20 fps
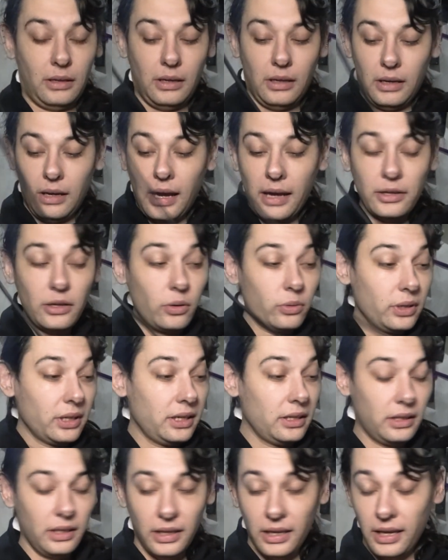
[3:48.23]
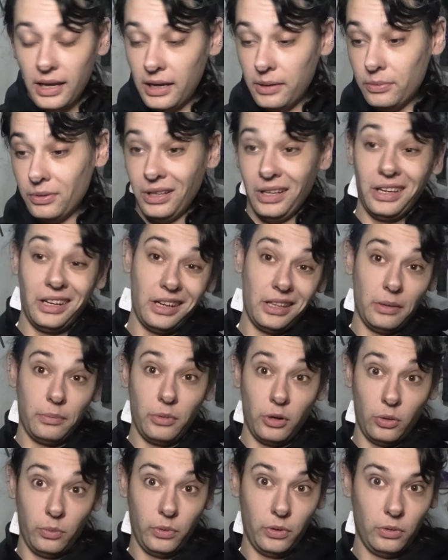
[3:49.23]
I don't need the cable in at the
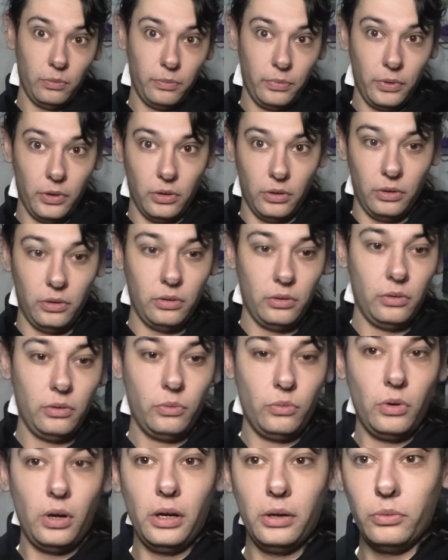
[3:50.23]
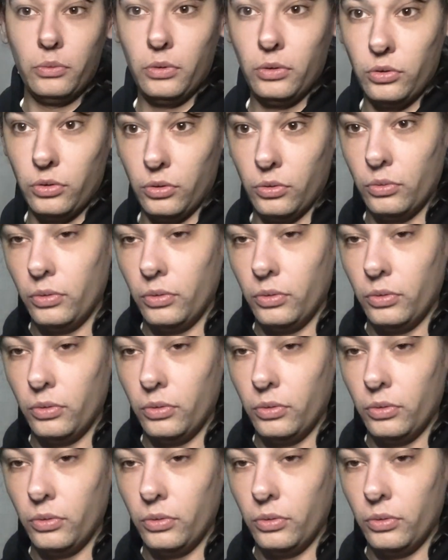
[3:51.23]
moment, but what I will do